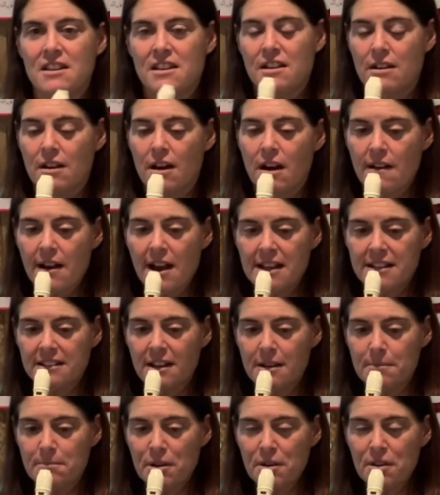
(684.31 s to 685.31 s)
All right,
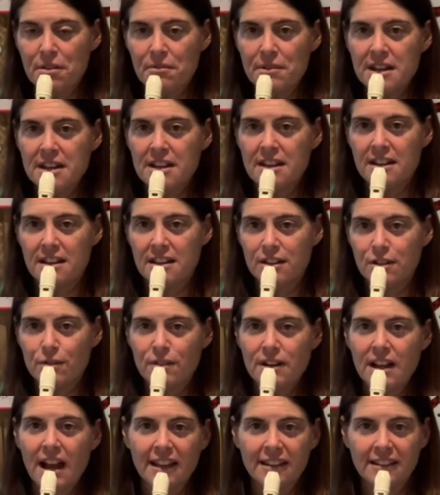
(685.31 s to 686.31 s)
number 3, you've
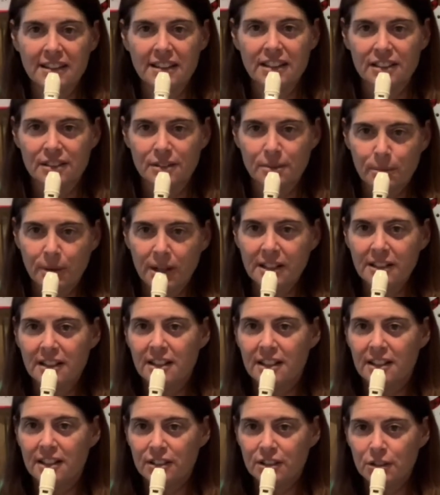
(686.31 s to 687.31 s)
got this. 1,
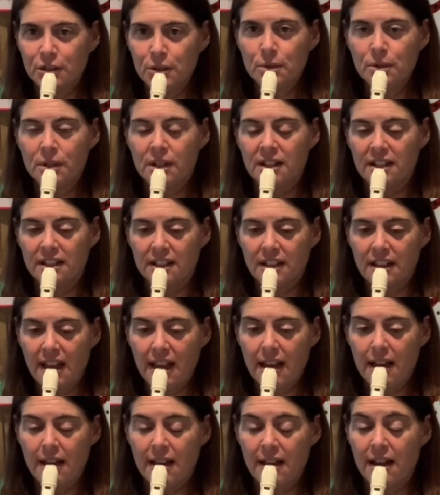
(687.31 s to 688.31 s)
2, count.